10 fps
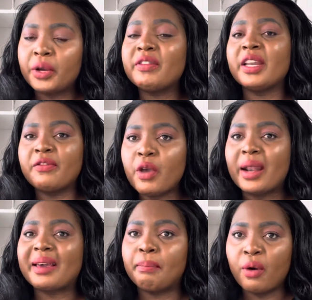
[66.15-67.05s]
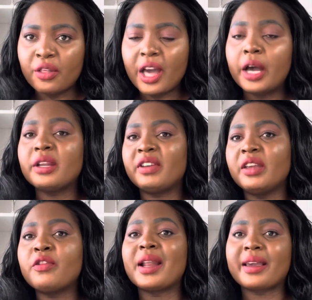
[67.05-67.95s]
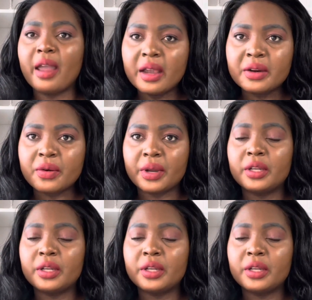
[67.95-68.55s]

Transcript: even if you are like bothered, even if you're like angry,